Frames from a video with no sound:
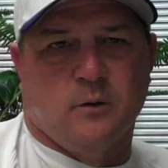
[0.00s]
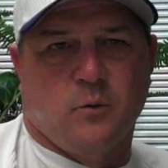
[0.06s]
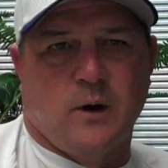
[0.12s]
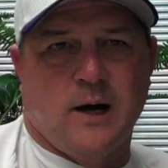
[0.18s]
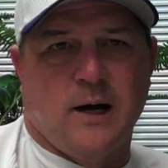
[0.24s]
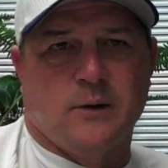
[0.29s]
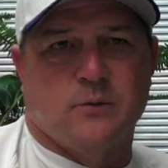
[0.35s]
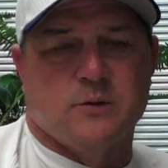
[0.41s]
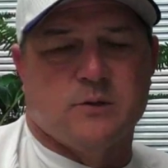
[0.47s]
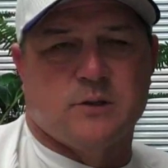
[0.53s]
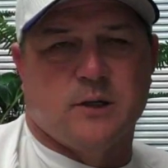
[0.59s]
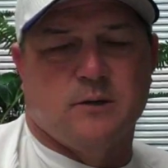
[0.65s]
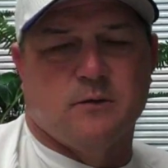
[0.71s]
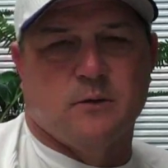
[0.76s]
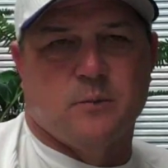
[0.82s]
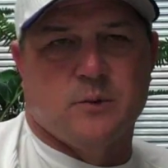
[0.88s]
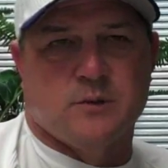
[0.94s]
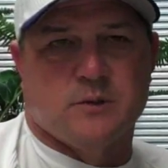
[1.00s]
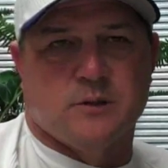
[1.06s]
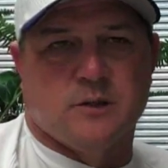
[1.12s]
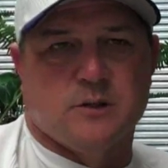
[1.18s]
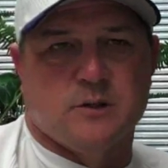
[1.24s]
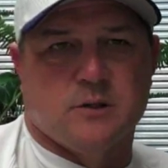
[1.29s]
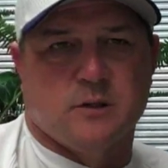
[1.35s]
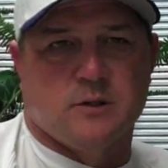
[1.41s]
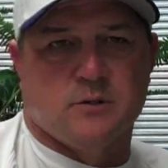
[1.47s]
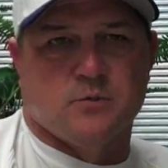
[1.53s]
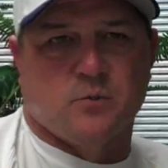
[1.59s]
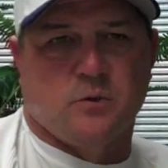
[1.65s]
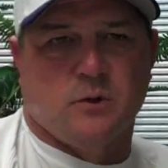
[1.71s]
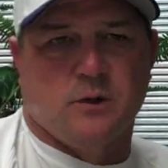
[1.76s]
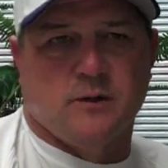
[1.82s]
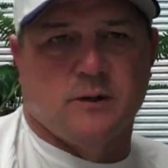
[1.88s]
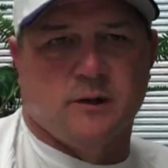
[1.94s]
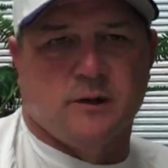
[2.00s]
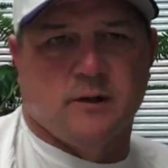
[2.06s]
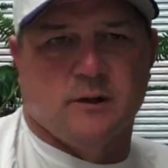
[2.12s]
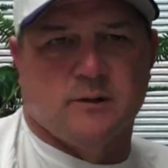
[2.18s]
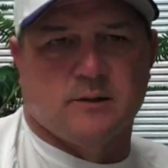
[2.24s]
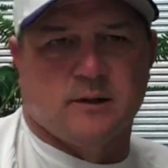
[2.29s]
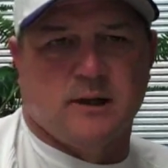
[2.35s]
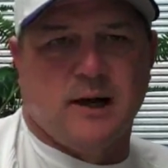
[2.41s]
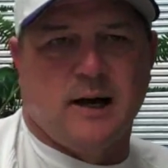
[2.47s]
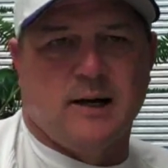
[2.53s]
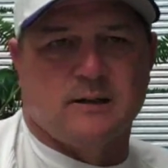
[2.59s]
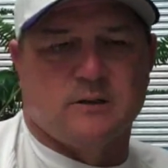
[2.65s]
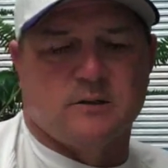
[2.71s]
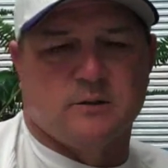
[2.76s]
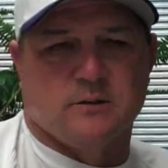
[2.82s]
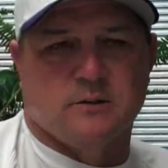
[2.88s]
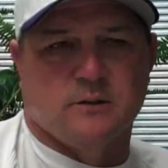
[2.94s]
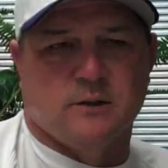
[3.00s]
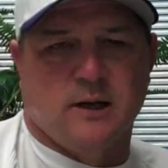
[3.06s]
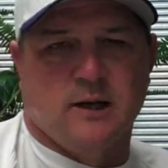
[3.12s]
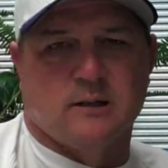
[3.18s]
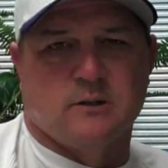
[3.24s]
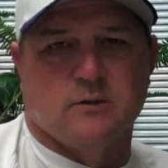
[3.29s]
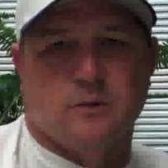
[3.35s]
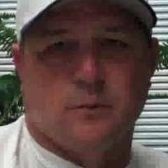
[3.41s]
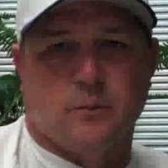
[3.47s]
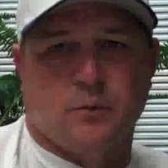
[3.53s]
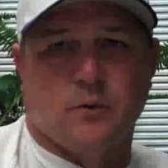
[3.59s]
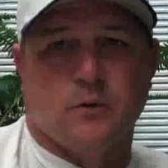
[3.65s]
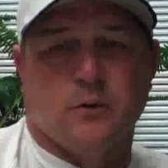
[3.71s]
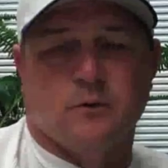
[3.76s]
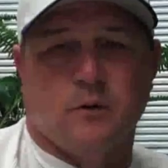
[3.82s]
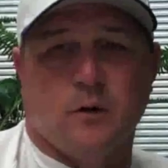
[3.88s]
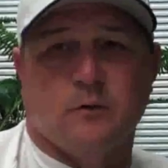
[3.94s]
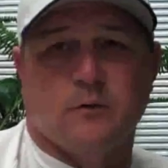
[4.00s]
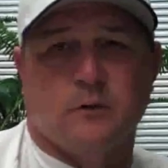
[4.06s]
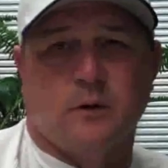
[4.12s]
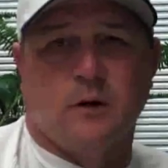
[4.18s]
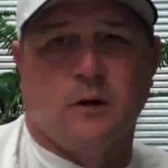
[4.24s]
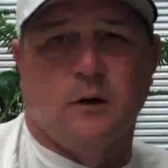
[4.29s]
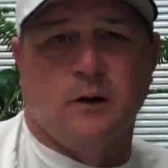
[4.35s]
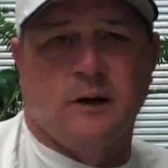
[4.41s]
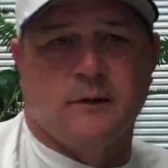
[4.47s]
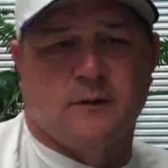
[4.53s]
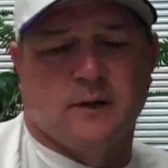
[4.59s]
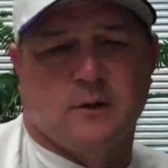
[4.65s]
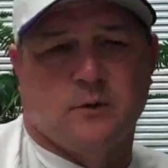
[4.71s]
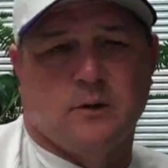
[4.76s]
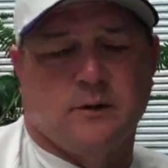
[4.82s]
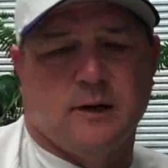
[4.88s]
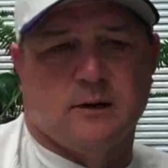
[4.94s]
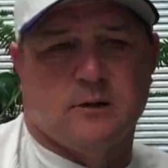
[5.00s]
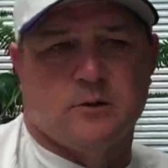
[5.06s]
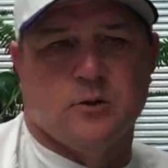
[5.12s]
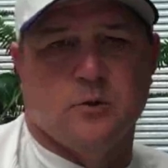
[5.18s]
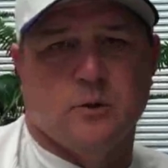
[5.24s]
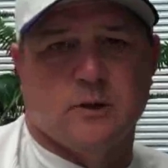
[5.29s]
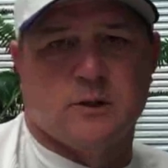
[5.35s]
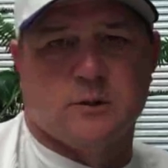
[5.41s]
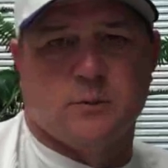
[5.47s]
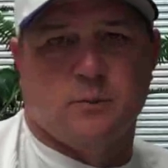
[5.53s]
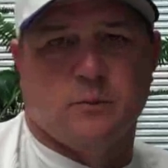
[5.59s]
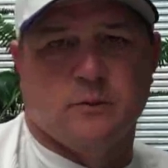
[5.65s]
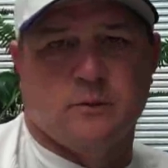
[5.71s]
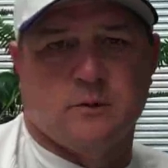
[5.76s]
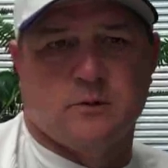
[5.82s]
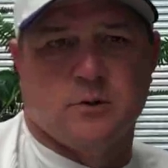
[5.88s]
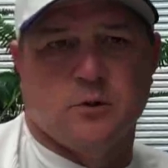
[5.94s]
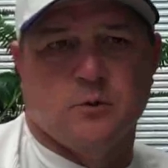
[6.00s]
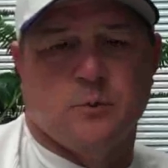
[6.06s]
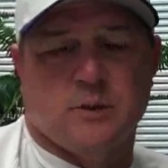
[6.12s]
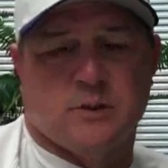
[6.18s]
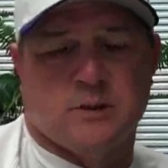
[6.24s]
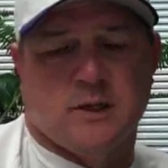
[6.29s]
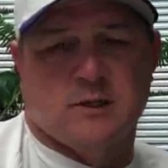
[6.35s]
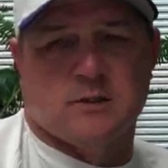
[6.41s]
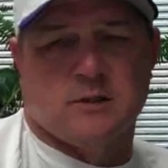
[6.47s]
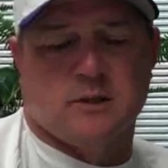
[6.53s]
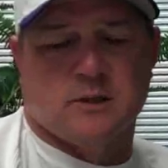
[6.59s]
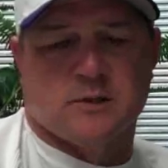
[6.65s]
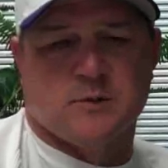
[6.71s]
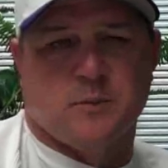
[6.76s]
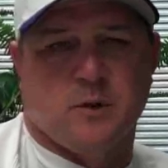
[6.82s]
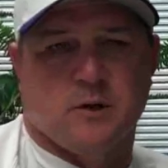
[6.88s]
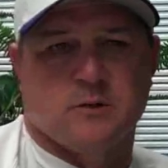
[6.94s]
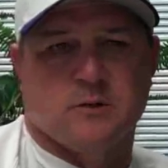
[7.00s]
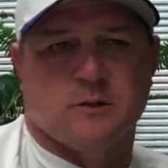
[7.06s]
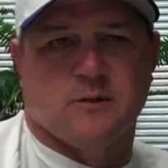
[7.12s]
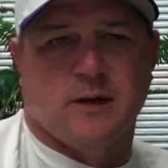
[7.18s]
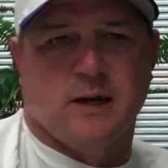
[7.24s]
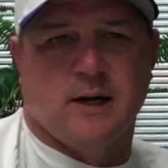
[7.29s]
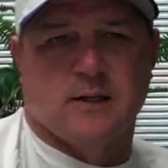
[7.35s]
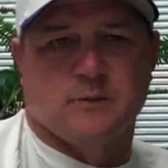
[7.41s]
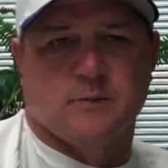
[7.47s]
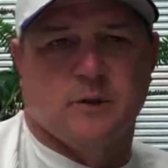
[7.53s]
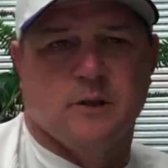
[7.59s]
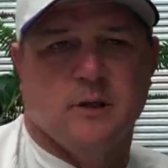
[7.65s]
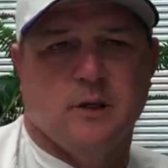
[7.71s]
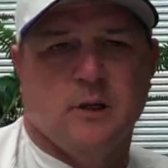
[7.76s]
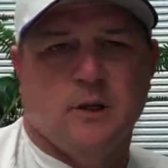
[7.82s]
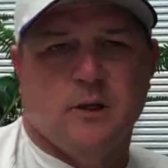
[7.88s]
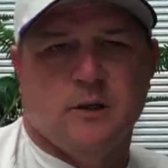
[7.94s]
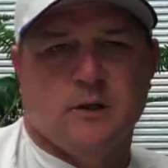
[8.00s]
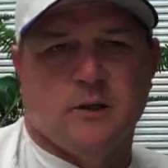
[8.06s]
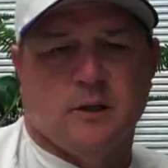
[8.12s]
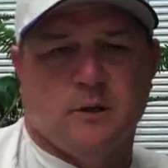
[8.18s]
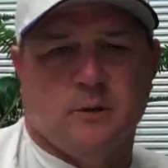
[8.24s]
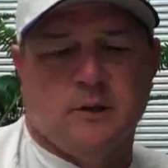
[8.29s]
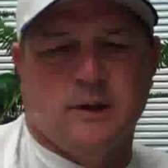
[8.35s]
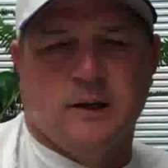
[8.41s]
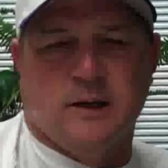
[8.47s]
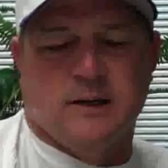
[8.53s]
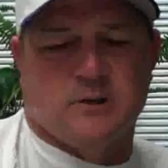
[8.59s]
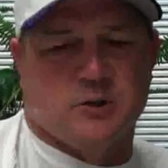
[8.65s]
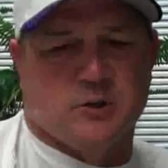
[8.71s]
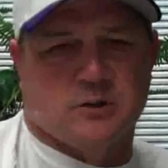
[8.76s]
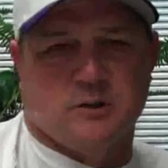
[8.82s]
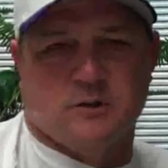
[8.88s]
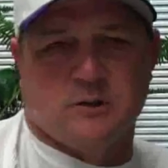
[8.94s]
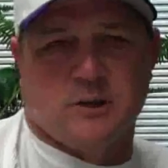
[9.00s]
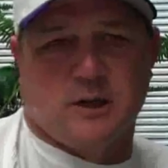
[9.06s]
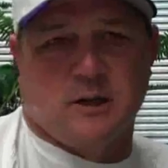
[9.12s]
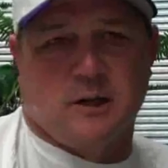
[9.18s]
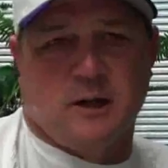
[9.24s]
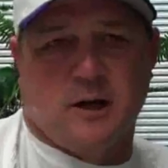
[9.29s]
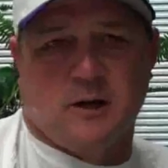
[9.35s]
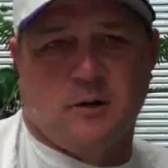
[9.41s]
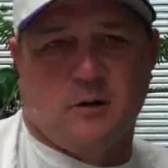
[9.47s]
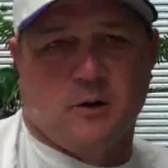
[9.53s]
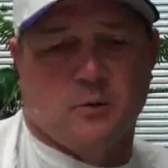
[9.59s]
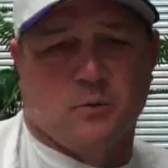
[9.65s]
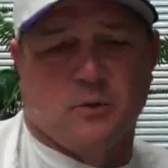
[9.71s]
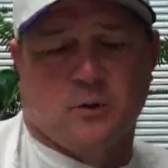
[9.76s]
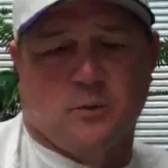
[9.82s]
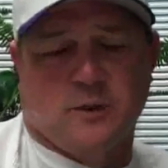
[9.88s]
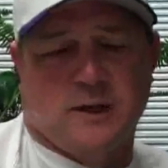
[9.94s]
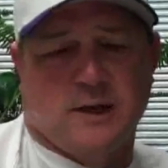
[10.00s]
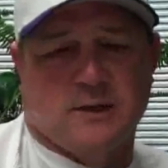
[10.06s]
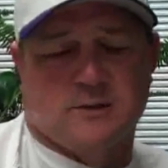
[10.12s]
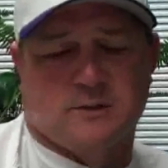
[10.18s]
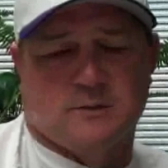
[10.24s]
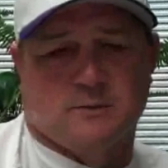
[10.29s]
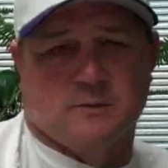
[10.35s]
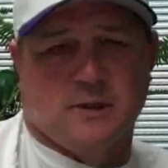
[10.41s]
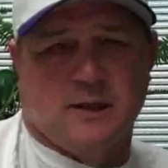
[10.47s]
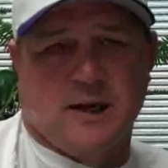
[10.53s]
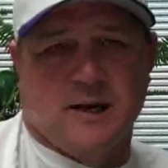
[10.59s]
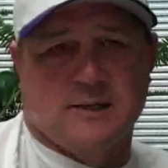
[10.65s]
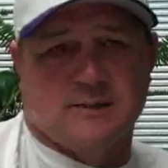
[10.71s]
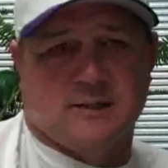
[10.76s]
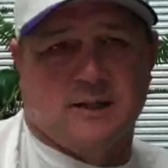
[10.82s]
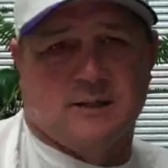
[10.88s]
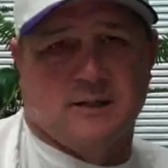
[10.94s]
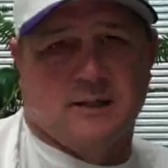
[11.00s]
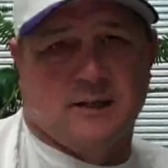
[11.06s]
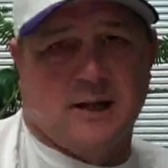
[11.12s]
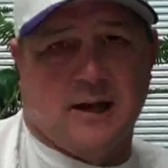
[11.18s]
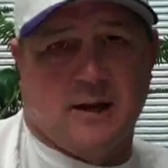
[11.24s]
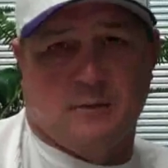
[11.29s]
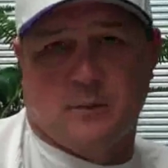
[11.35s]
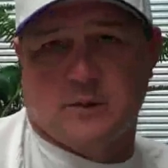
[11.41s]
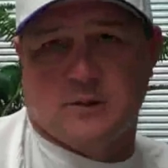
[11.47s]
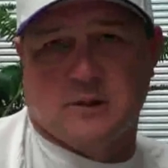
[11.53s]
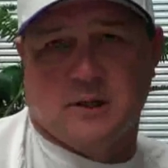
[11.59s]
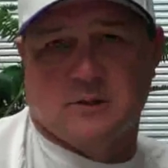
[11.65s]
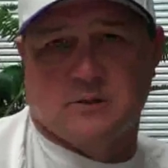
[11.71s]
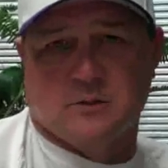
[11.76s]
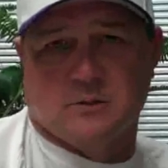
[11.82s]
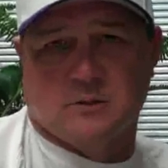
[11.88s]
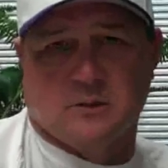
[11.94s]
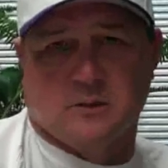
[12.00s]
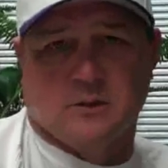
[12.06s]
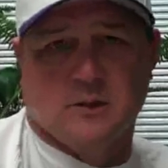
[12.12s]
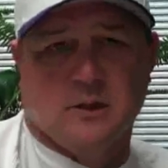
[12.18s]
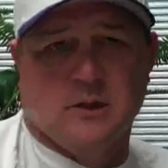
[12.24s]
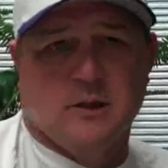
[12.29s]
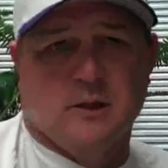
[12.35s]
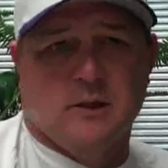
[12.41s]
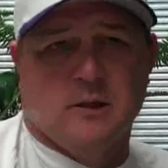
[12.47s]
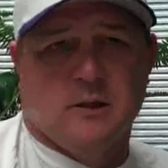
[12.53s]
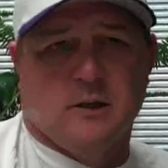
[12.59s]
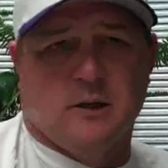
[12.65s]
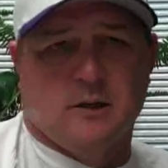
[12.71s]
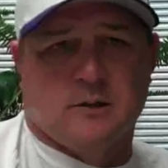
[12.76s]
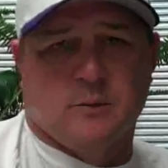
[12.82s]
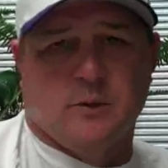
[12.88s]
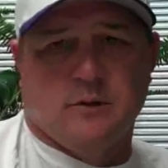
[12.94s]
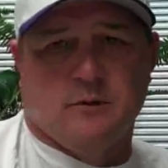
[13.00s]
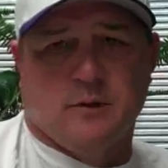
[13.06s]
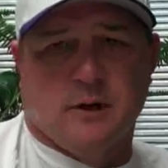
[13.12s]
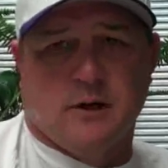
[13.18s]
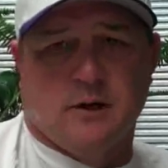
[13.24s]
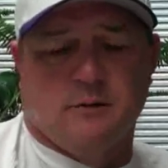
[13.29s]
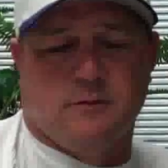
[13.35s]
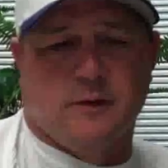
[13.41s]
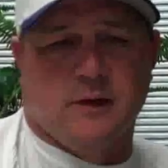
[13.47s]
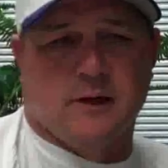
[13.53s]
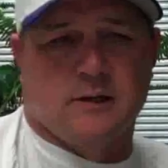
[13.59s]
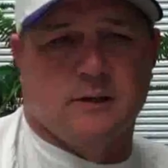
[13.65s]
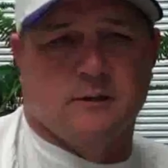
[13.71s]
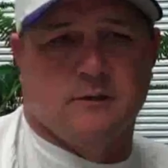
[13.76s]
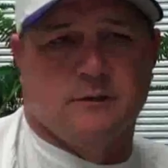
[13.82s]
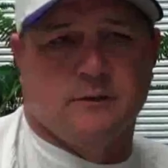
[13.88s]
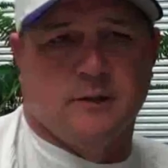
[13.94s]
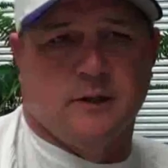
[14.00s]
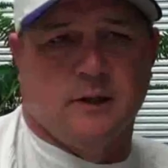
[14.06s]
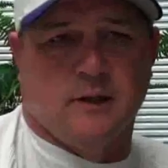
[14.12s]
wide receiver position is one that has got to improve overall. I think we got two potentially explosive guys, but it's just going to take a lot of hard work. We got some guys that I think have potential to be very effective.